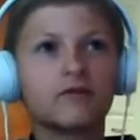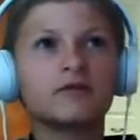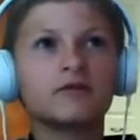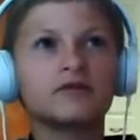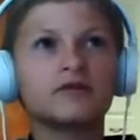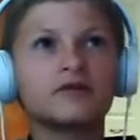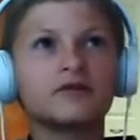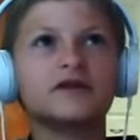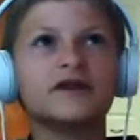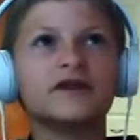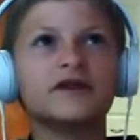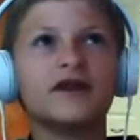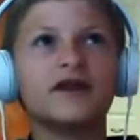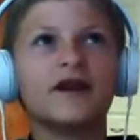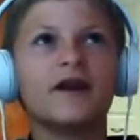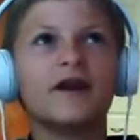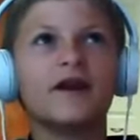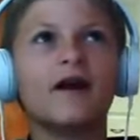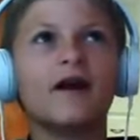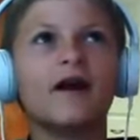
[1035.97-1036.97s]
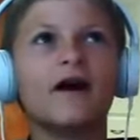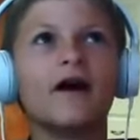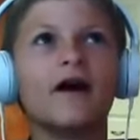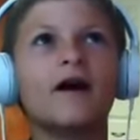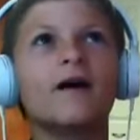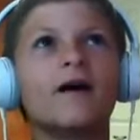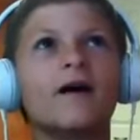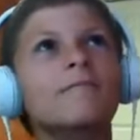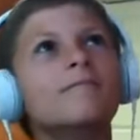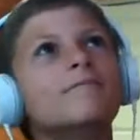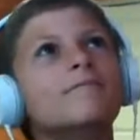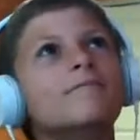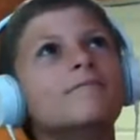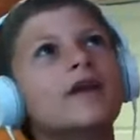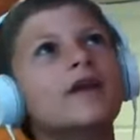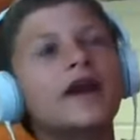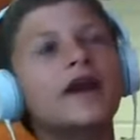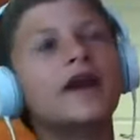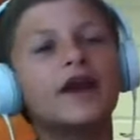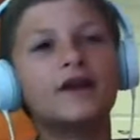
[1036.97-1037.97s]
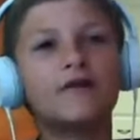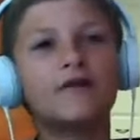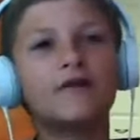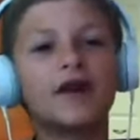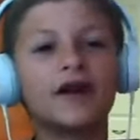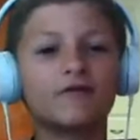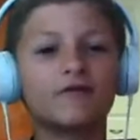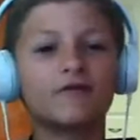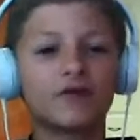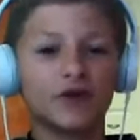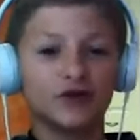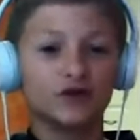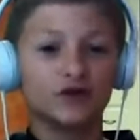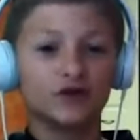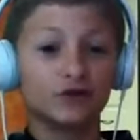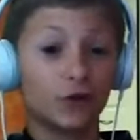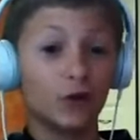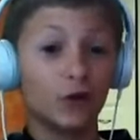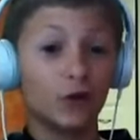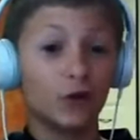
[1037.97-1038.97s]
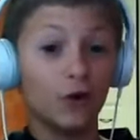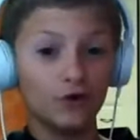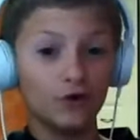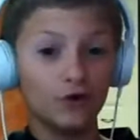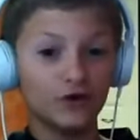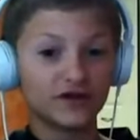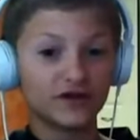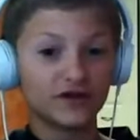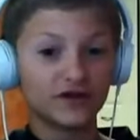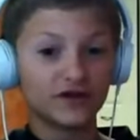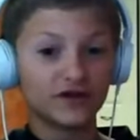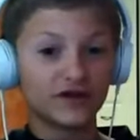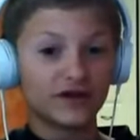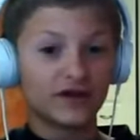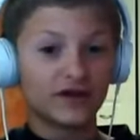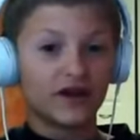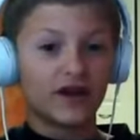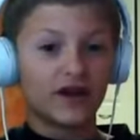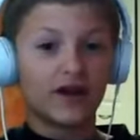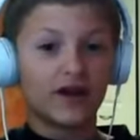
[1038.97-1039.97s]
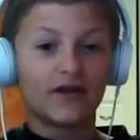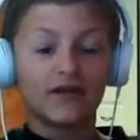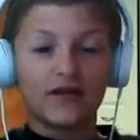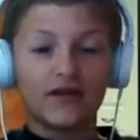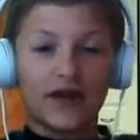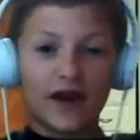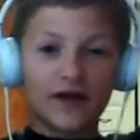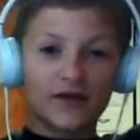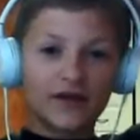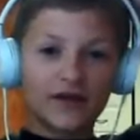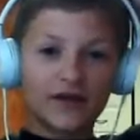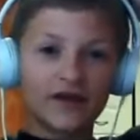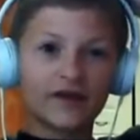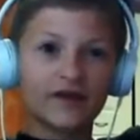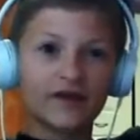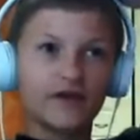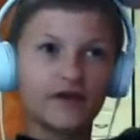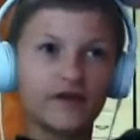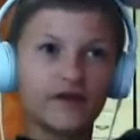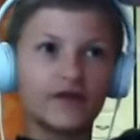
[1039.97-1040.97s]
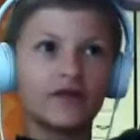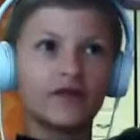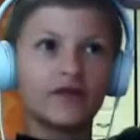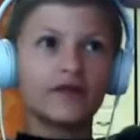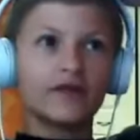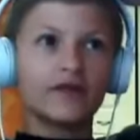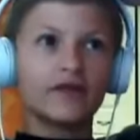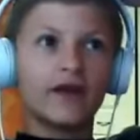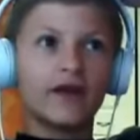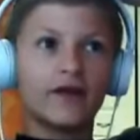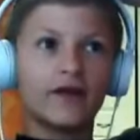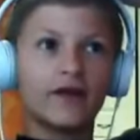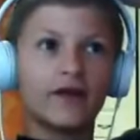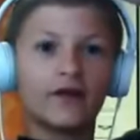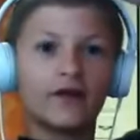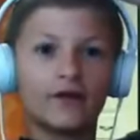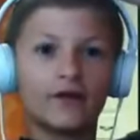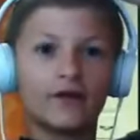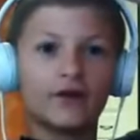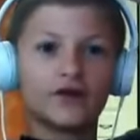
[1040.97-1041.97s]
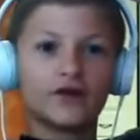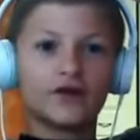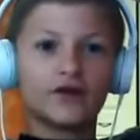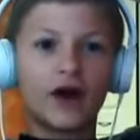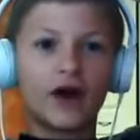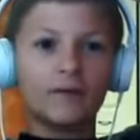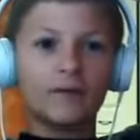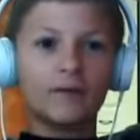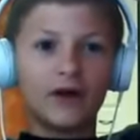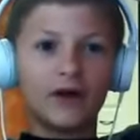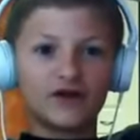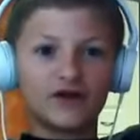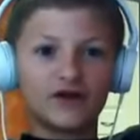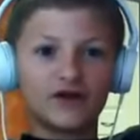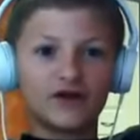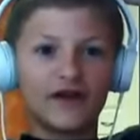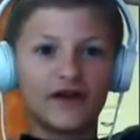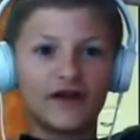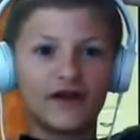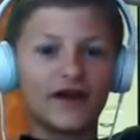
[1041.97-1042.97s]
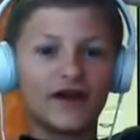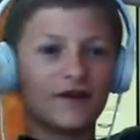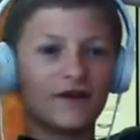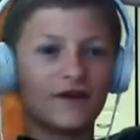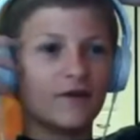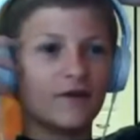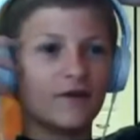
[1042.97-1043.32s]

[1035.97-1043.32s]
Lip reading: Let's see here. Innovative controls. I think, yeah, they're top notch on that.